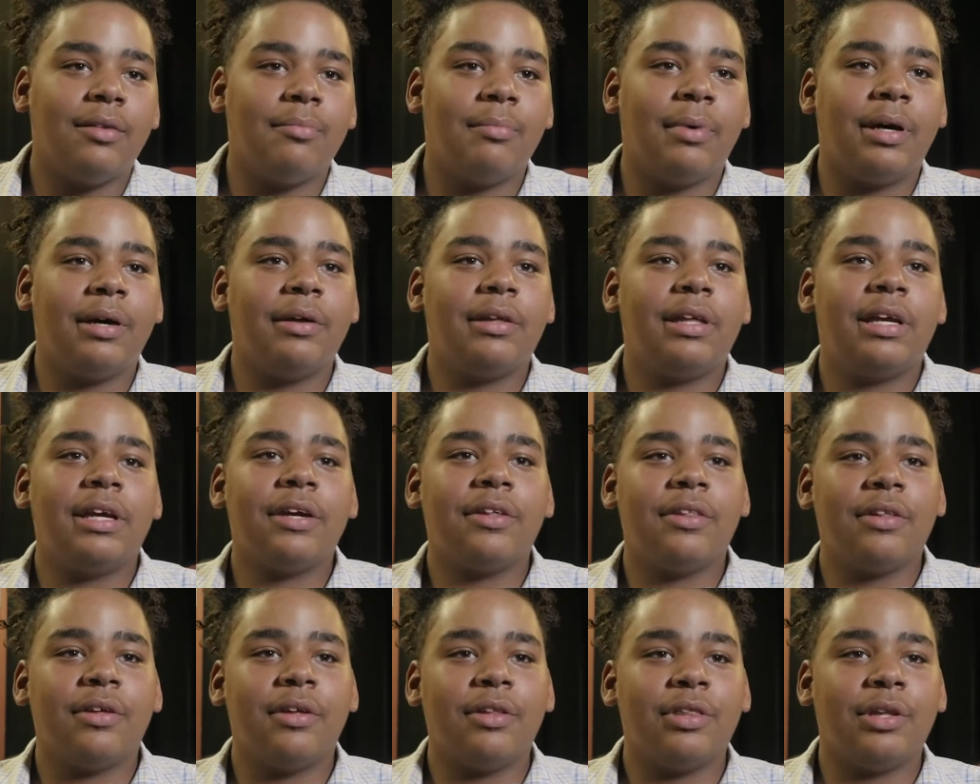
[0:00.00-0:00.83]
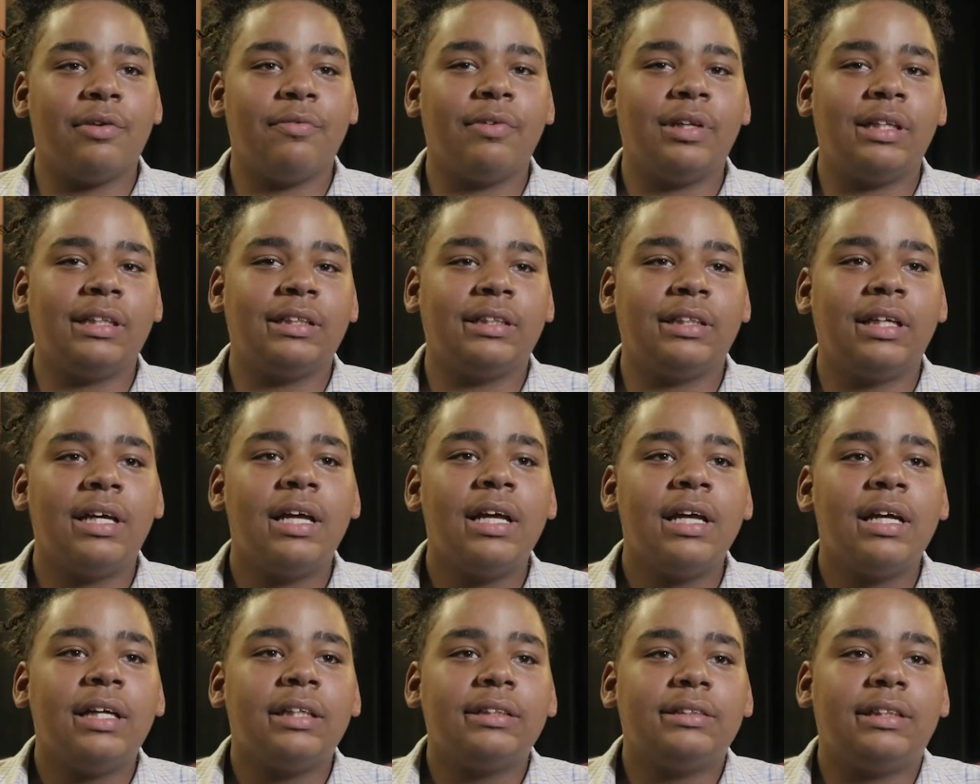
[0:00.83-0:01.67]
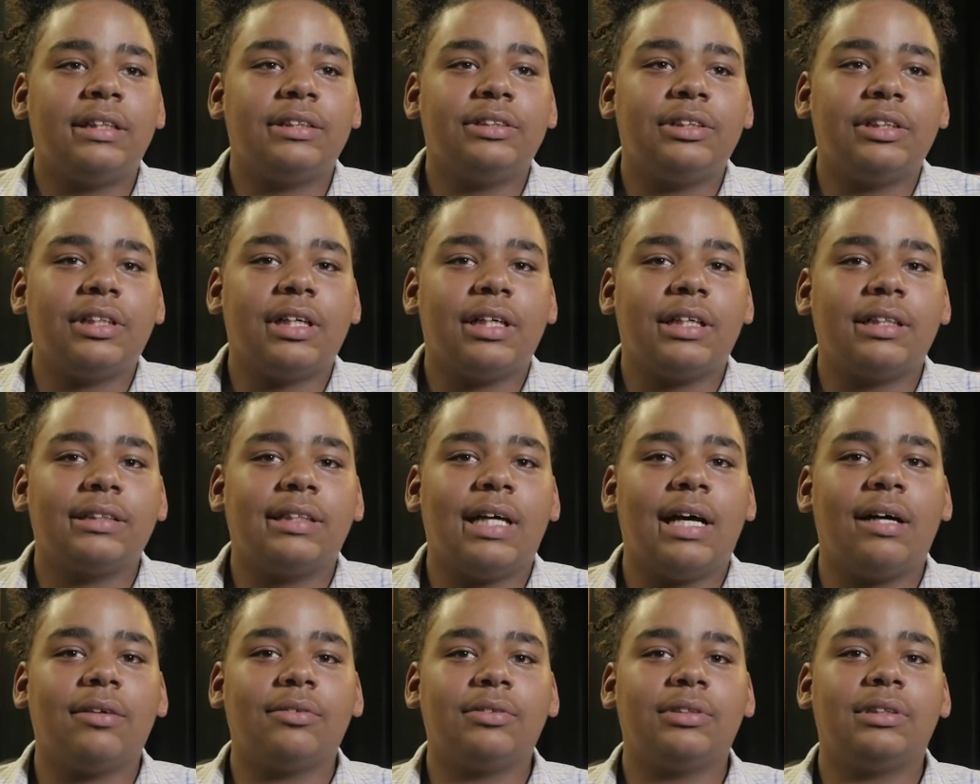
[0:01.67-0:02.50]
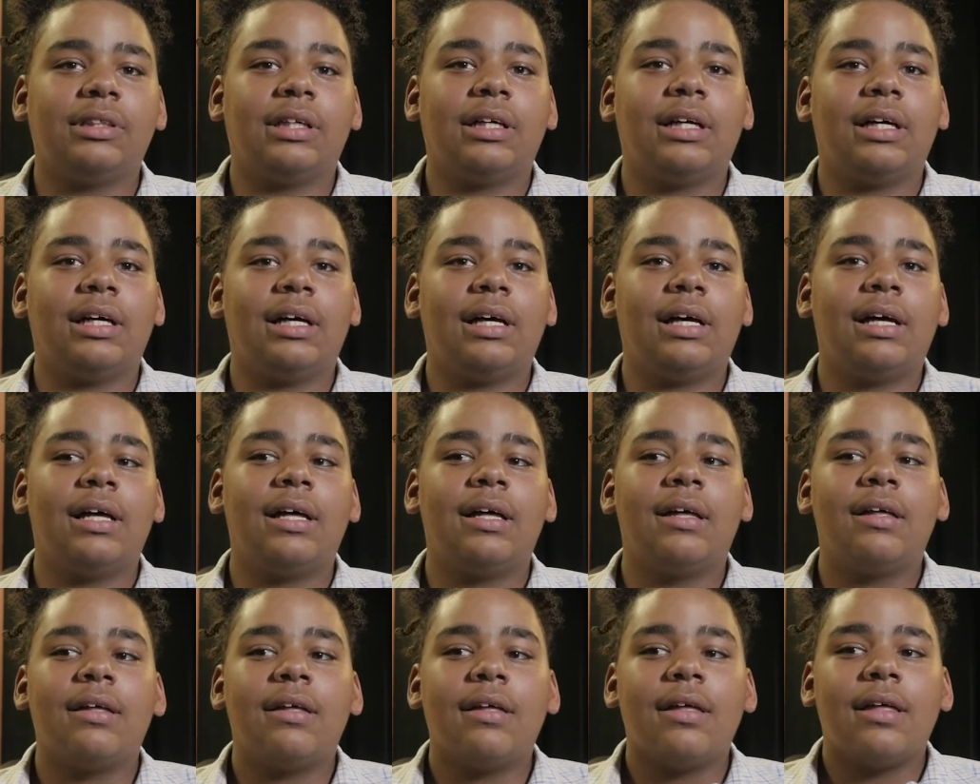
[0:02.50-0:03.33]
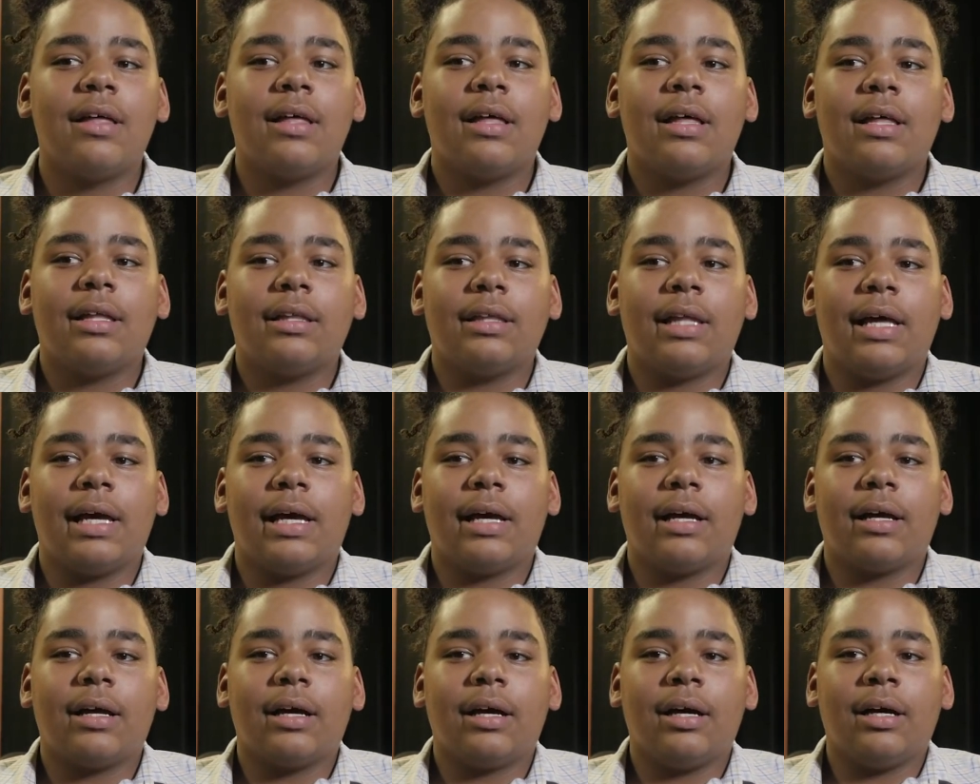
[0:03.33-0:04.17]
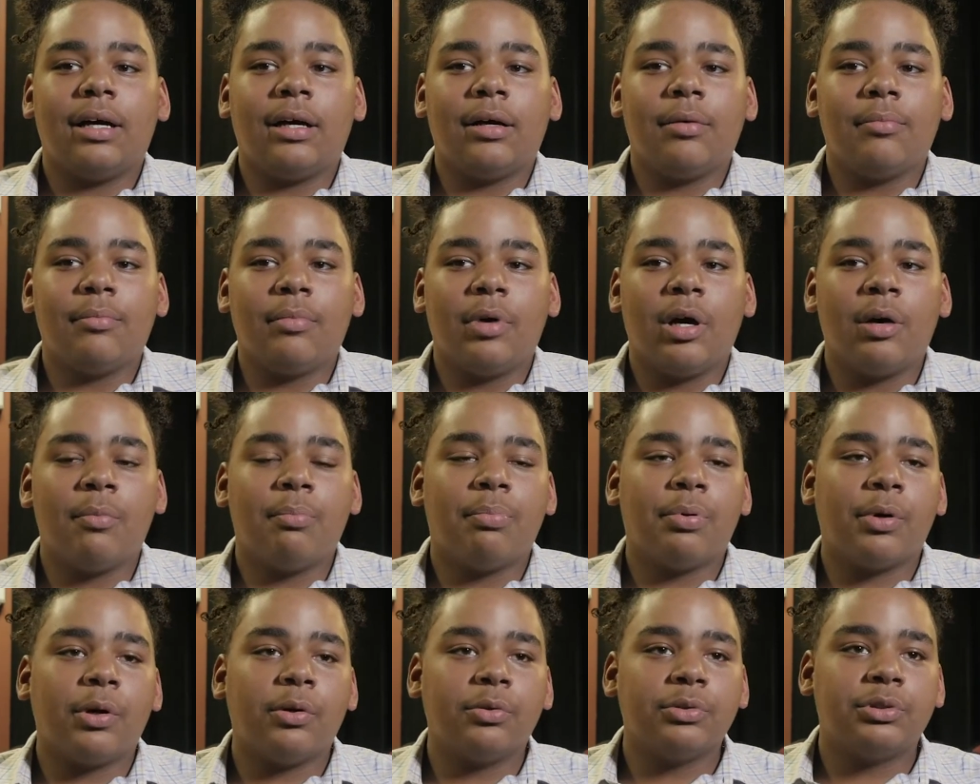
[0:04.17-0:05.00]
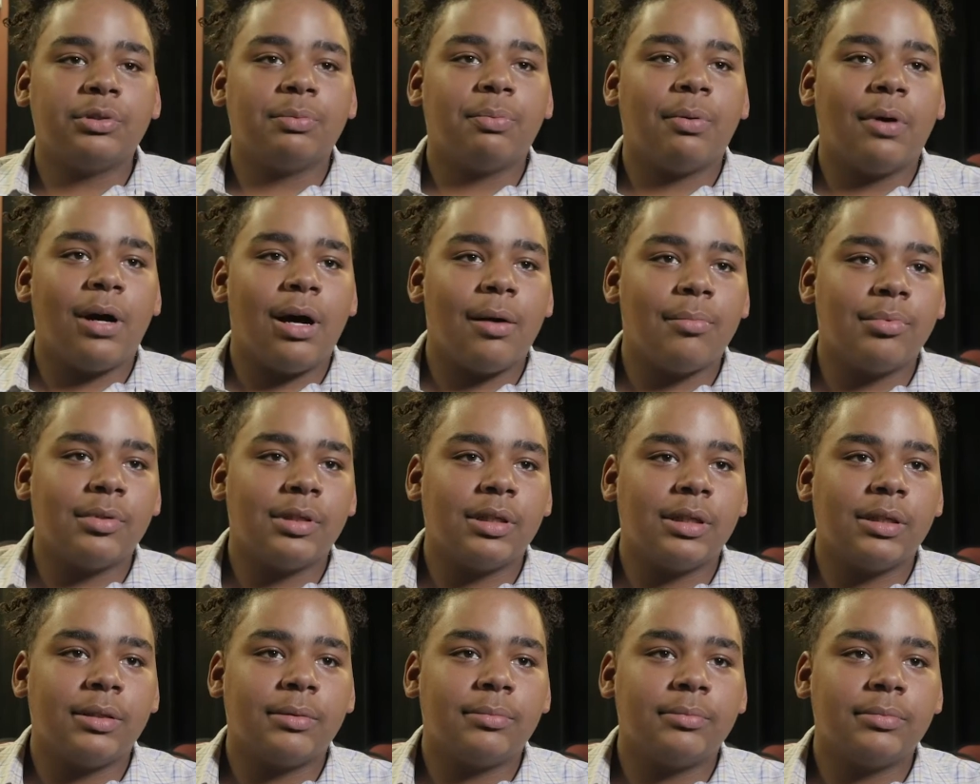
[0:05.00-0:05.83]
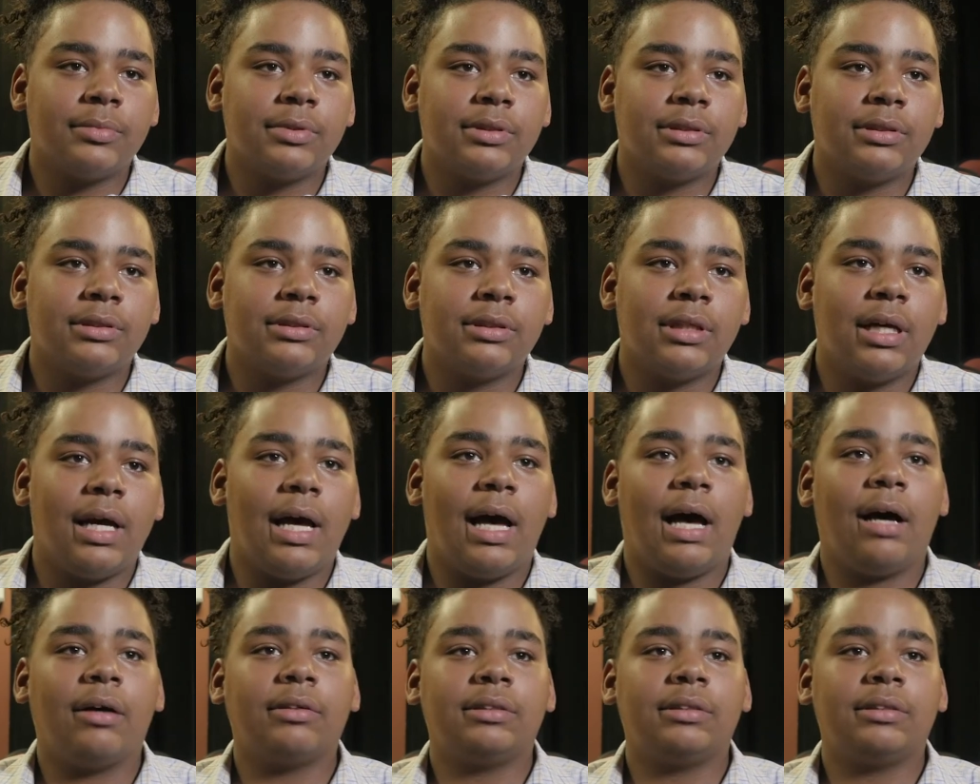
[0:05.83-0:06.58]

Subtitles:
But here they're really teaching us how to like approach problems and how